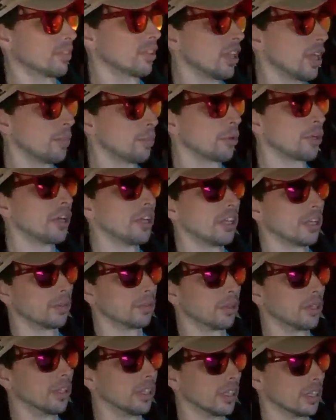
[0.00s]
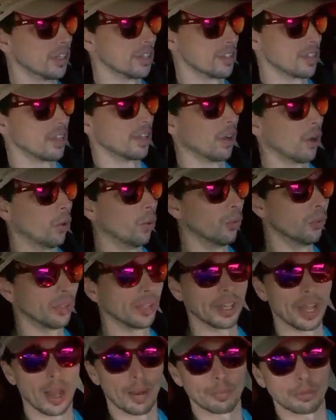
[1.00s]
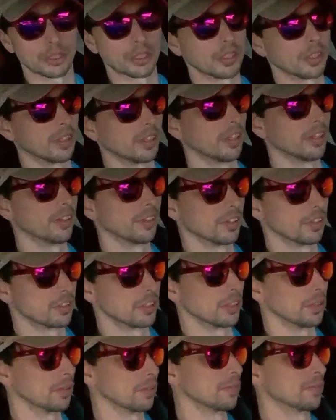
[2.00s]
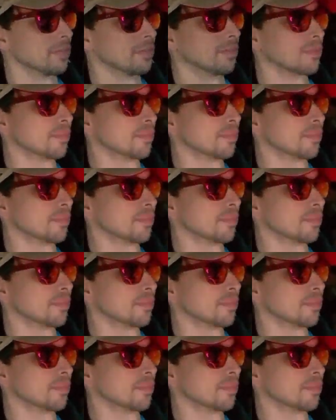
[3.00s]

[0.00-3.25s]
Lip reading: the Lamborghini really is the only option in the two.